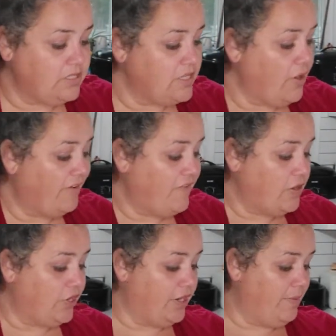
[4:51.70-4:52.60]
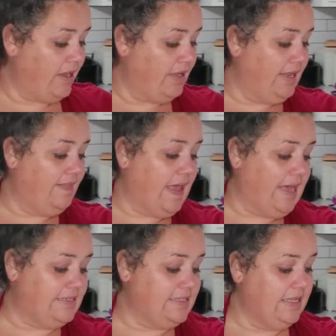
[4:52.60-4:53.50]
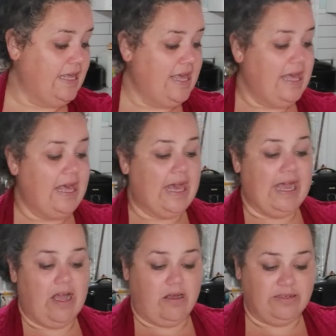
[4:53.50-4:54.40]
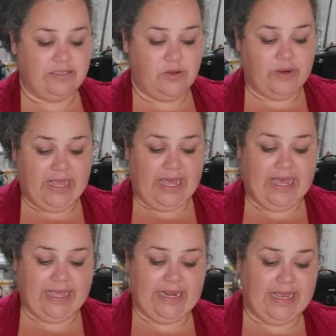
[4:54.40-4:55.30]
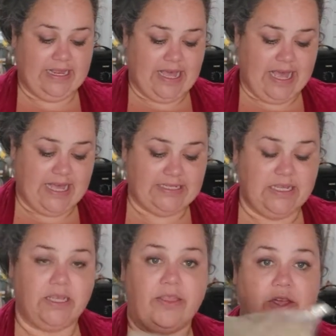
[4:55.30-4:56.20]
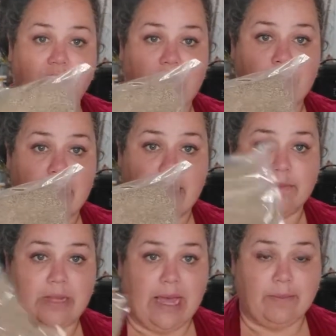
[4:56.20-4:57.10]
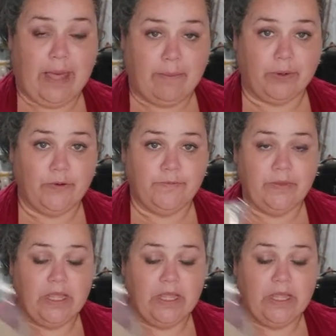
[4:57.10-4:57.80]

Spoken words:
So I felt good about getting that. I also went ahead and got the ground black pepper.